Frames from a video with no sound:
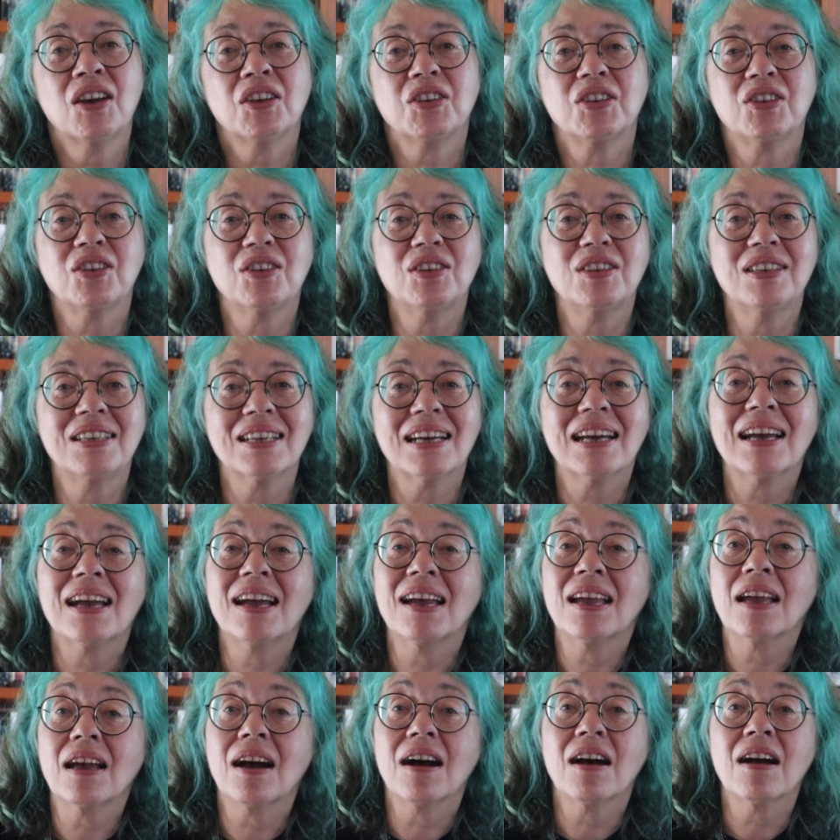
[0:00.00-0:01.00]

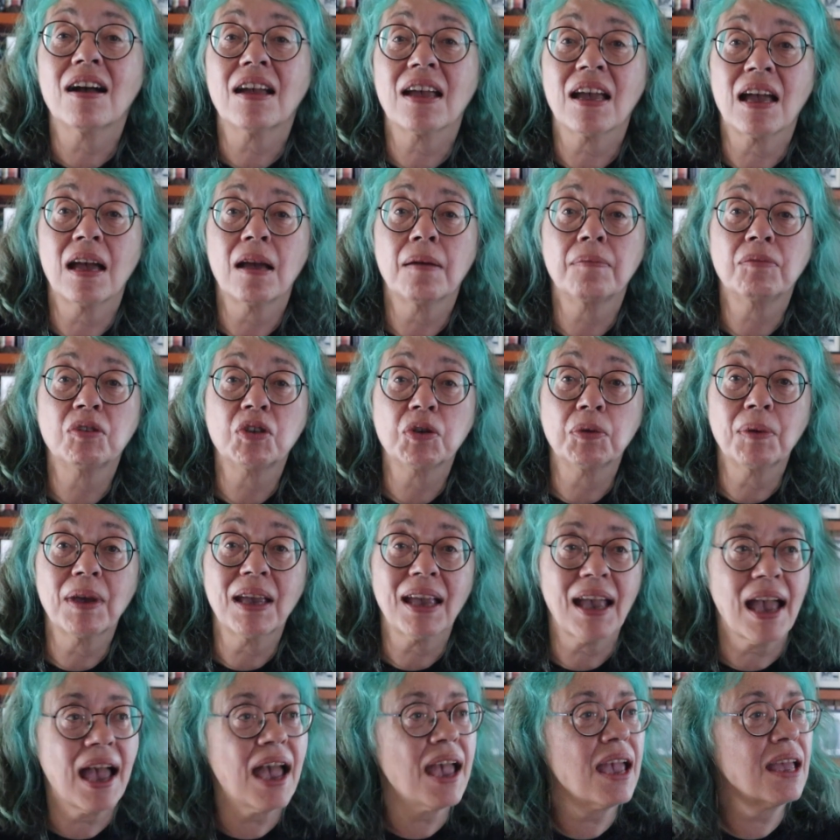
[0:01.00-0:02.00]
Today I am
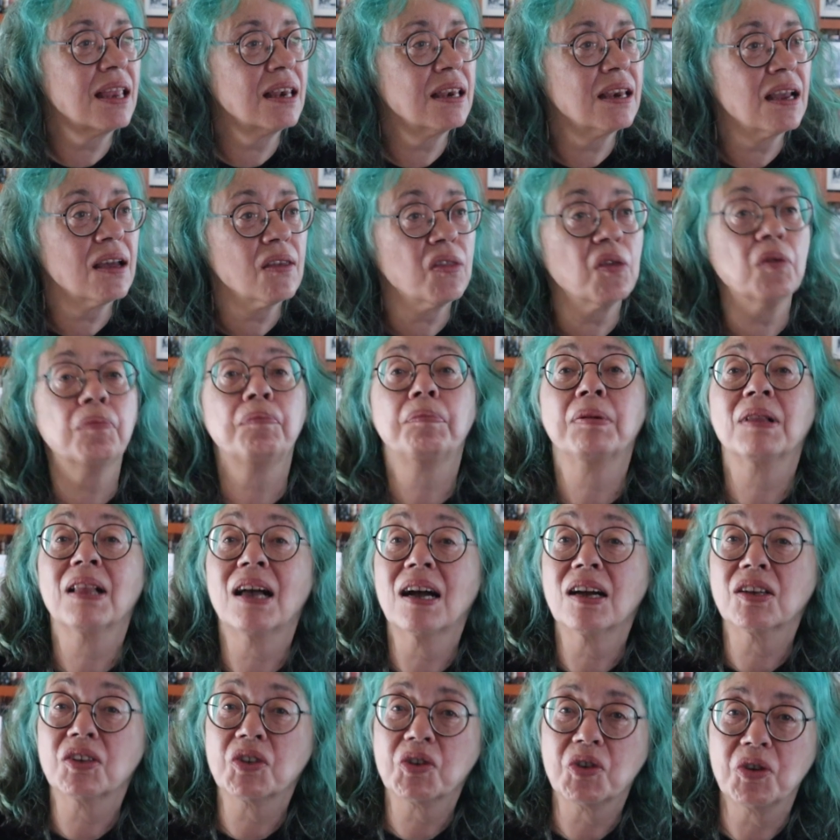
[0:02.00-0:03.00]
doing another
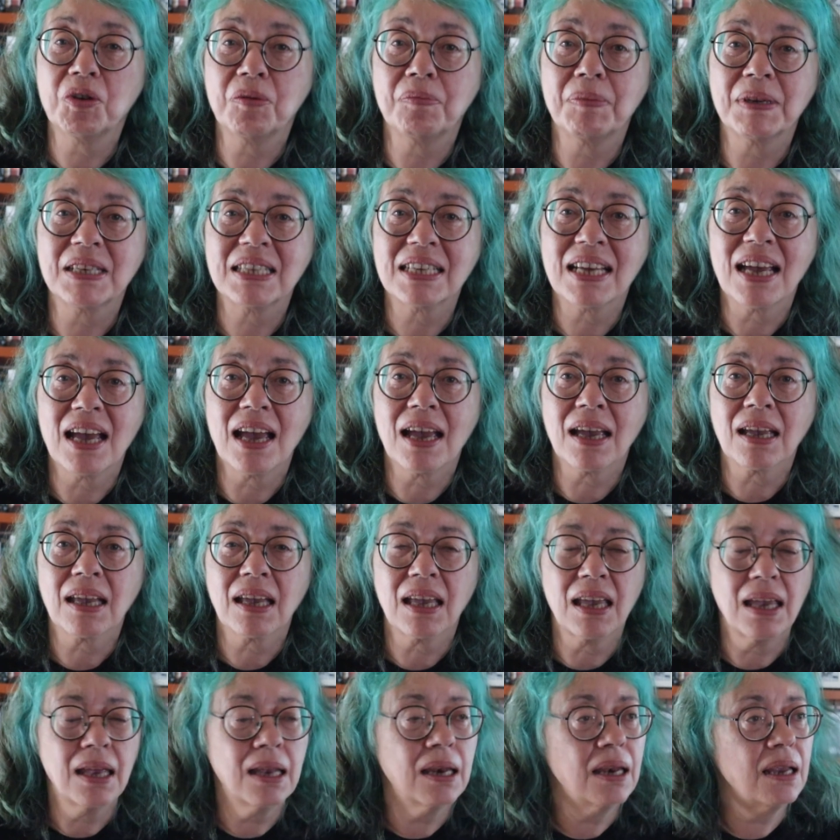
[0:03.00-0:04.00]
Plantuber tag.
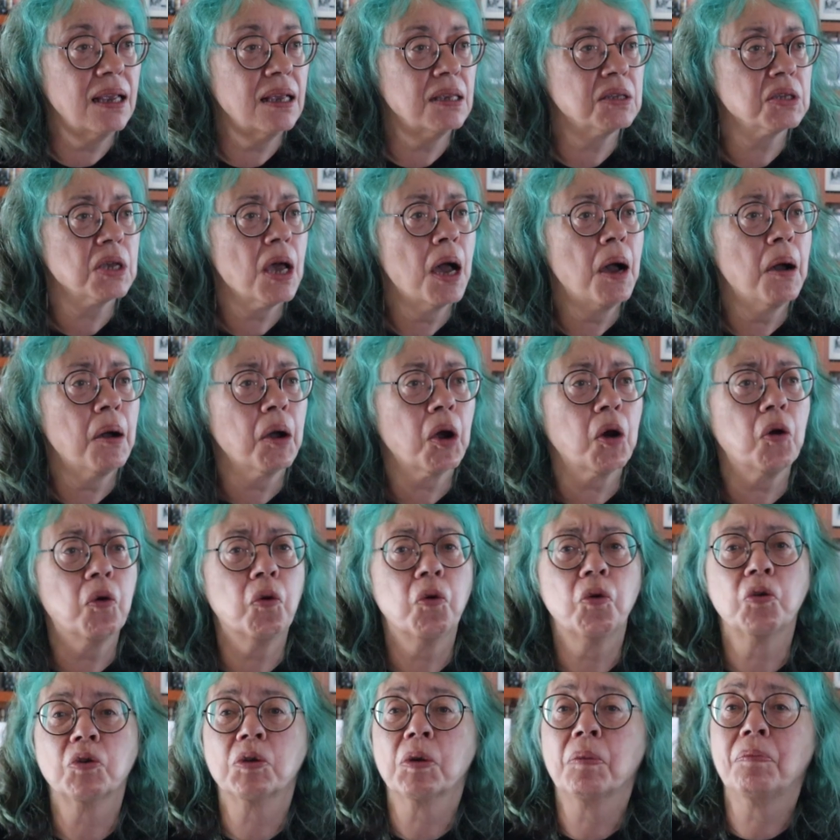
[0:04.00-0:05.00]
It is
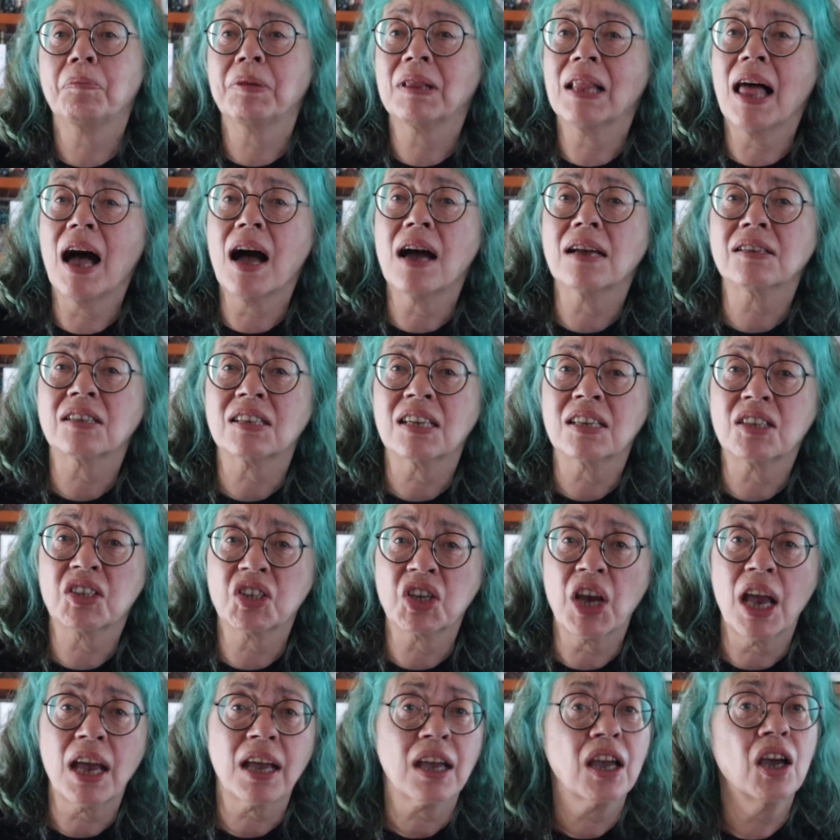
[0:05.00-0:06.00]
called Plant
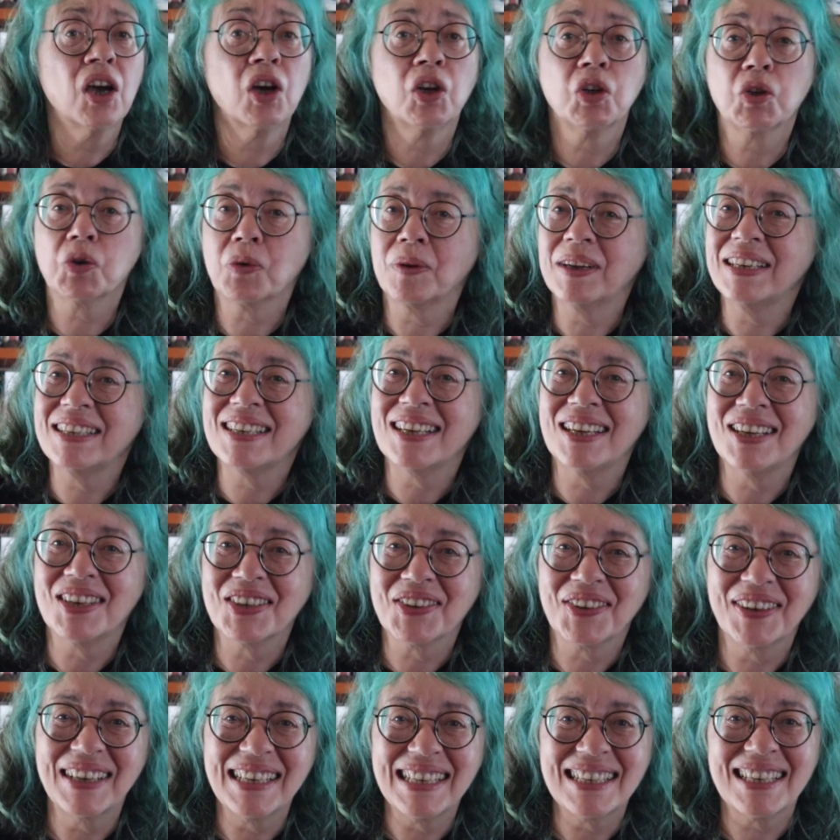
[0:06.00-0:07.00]
Check
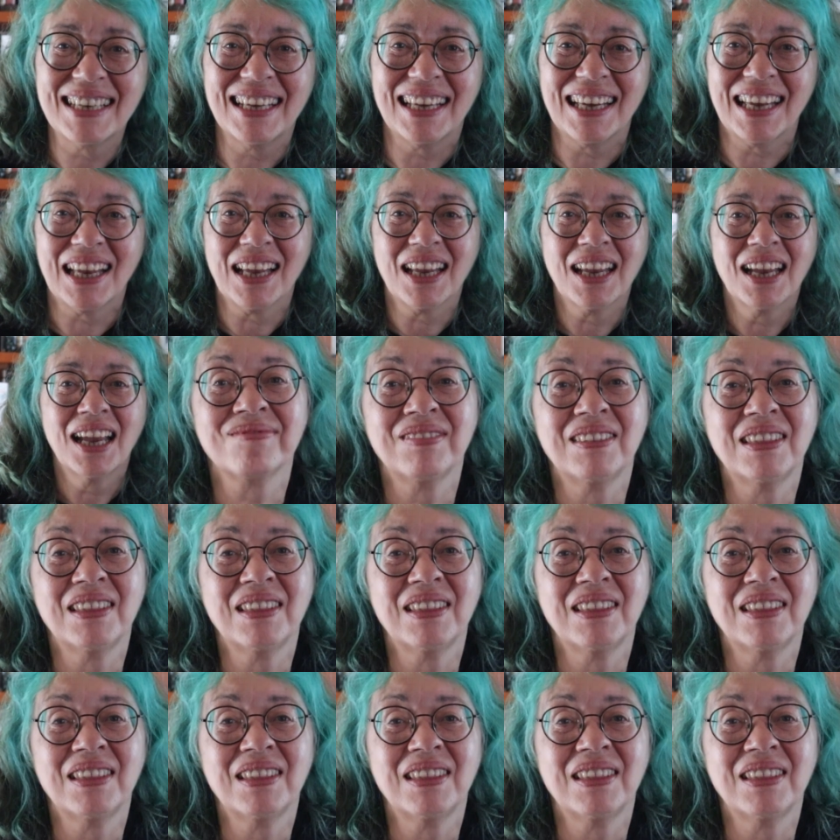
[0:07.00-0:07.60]
2020.